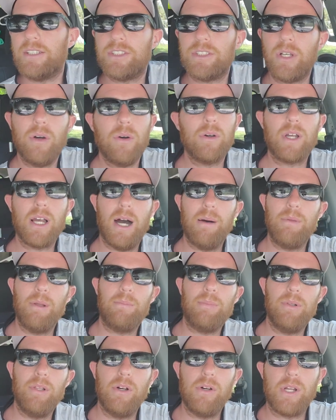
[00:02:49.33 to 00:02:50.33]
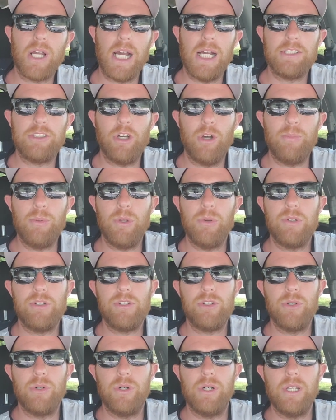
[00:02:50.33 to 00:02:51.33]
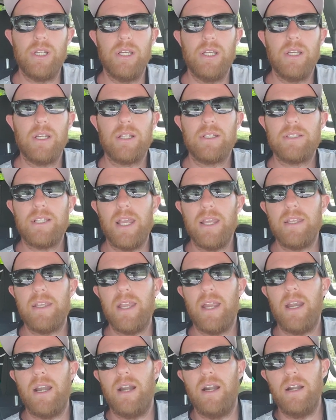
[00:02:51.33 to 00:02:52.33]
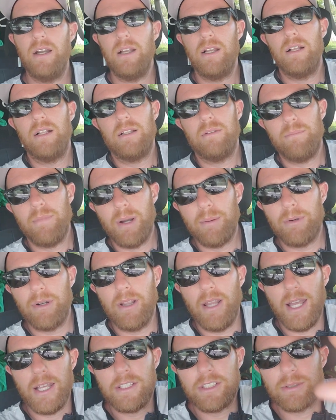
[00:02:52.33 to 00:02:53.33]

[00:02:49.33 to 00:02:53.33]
So comment below, guys. Hope you enjoy. Take care. Remember, like,